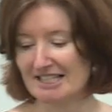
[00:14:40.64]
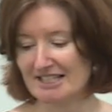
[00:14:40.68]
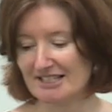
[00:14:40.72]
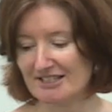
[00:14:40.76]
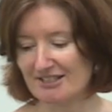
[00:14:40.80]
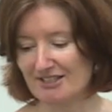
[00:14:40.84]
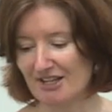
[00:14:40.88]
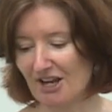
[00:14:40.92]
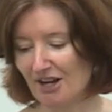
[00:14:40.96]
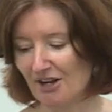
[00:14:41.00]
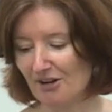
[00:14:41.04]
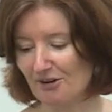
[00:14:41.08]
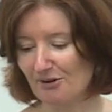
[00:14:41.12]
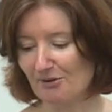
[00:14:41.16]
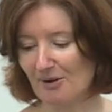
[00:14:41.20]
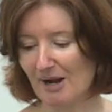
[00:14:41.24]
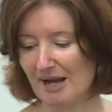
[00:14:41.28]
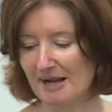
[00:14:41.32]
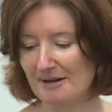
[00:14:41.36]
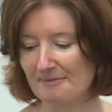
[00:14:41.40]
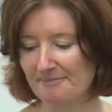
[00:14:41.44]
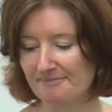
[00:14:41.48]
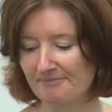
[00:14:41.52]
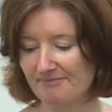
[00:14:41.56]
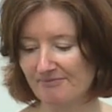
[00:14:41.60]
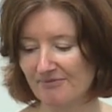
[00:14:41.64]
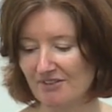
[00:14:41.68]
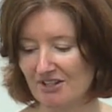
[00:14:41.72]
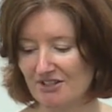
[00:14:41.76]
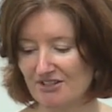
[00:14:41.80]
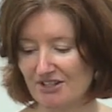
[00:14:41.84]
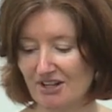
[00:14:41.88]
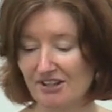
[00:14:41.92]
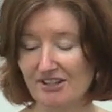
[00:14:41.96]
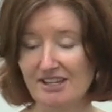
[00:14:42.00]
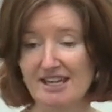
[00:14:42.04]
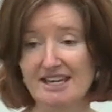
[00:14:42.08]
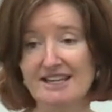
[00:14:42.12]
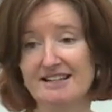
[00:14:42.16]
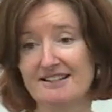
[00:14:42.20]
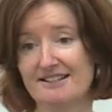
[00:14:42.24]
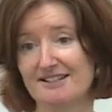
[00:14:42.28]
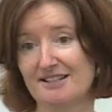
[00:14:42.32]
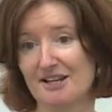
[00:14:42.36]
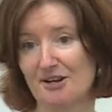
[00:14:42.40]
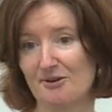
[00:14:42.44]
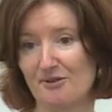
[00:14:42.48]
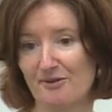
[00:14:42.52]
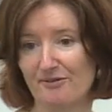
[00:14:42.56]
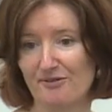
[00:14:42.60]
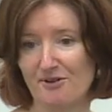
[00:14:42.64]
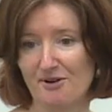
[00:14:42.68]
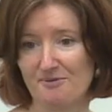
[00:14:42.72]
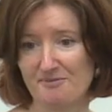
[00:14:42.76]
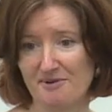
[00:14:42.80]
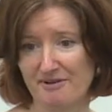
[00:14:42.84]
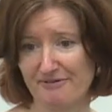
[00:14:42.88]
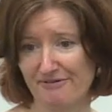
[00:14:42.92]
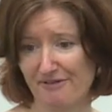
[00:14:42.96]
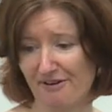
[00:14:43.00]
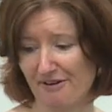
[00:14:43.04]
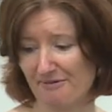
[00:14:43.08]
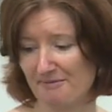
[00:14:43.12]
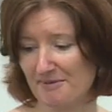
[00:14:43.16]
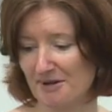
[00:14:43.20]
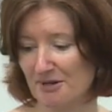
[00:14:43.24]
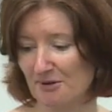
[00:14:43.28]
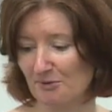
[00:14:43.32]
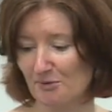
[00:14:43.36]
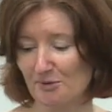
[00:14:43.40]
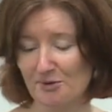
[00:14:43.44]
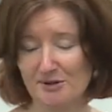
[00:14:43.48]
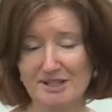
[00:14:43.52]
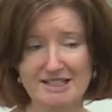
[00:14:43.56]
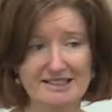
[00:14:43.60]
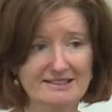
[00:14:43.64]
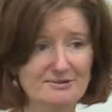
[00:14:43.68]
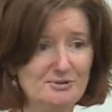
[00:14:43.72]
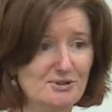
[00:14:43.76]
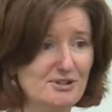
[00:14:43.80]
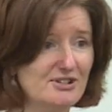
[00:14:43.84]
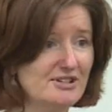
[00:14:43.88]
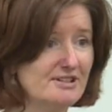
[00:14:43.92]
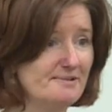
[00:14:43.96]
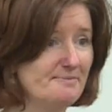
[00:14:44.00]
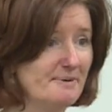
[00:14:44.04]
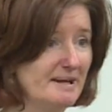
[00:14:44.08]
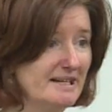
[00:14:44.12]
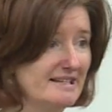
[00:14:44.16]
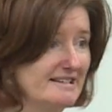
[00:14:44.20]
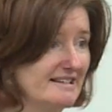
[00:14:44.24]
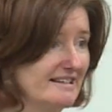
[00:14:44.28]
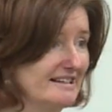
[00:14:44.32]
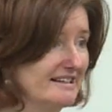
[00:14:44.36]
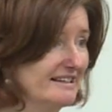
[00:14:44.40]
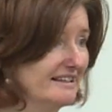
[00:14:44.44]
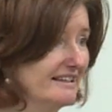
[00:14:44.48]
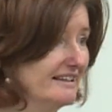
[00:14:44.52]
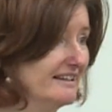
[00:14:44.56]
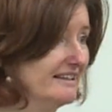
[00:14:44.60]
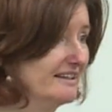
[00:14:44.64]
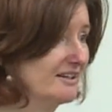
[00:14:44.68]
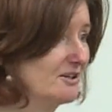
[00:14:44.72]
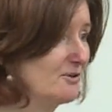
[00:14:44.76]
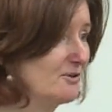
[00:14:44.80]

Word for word: So I've got my 5-minute warning, which is basically